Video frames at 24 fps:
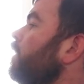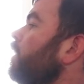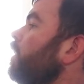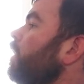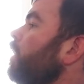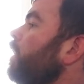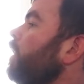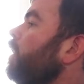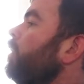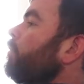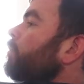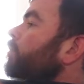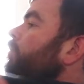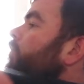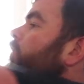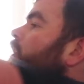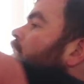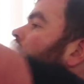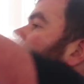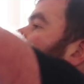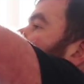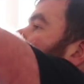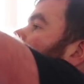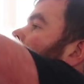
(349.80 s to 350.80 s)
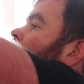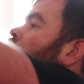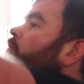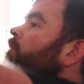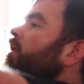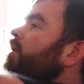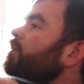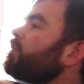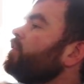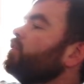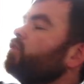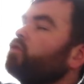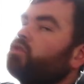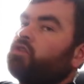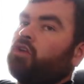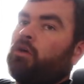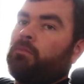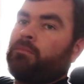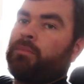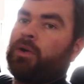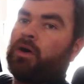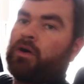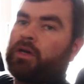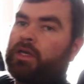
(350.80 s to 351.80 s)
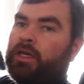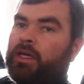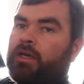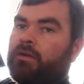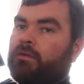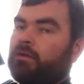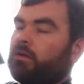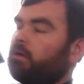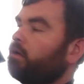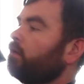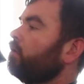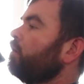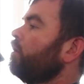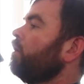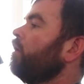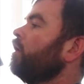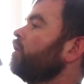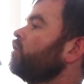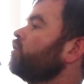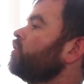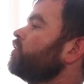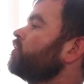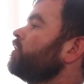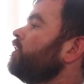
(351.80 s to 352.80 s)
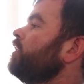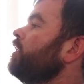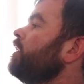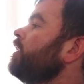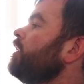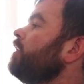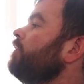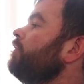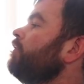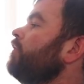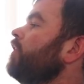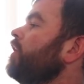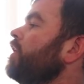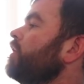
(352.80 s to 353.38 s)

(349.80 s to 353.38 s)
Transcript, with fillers: um, normally this top pocket, I just leave